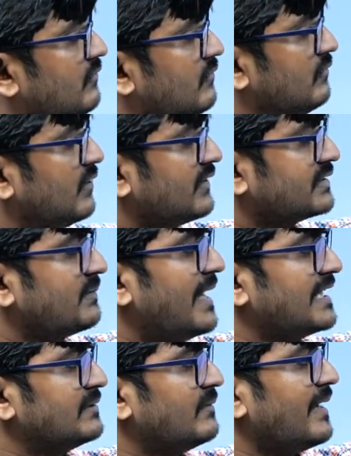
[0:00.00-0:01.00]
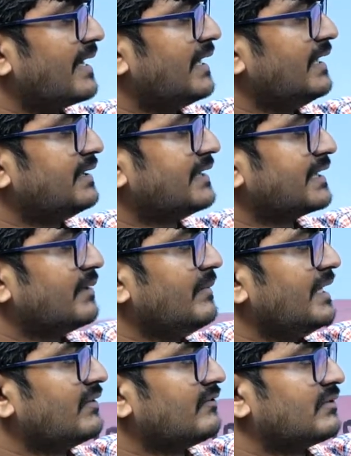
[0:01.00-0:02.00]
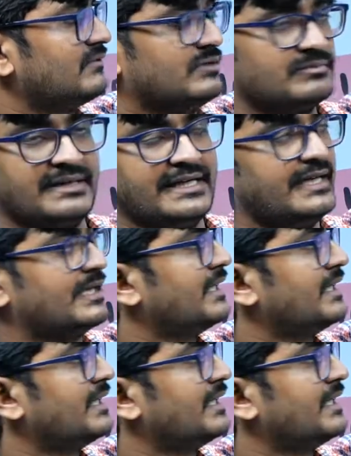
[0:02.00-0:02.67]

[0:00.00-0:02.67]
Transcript: what was the maximum angle that can make with my naked